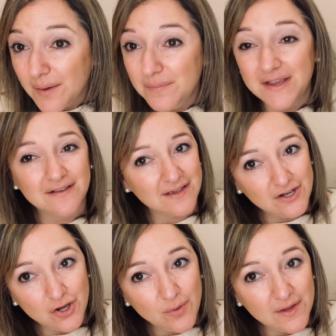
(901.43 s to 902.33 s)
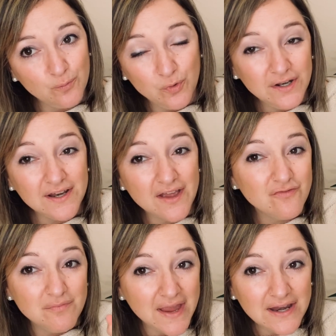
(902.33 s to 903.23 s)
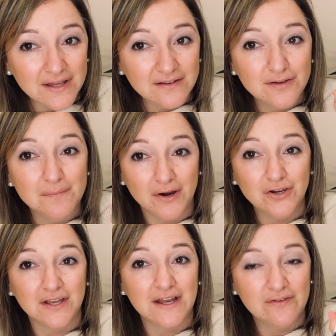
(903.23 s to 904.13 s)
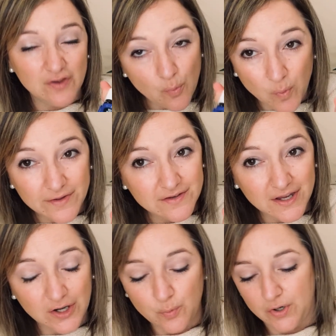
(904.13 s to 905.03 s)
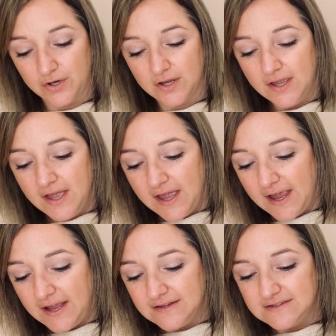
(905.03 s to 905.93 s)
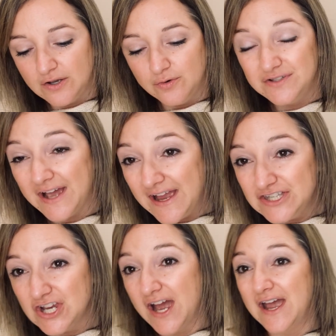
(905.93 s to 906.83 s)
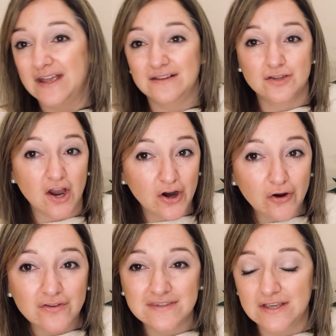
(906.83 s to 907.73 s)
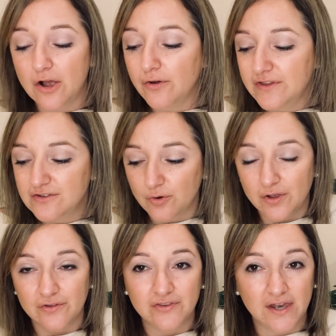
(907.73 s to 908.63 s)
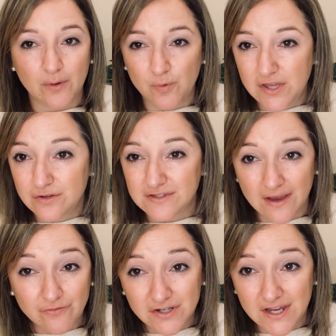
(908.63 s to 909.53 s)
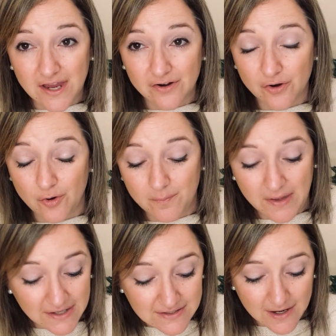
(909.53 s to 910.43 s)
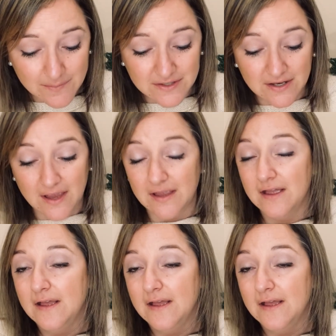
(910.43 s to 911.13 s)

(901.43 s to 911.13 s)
because I know it wouldn't have made it to market if it wasn't going to work. And so Digize, RC, all these oils that we use every day in our home many times a day,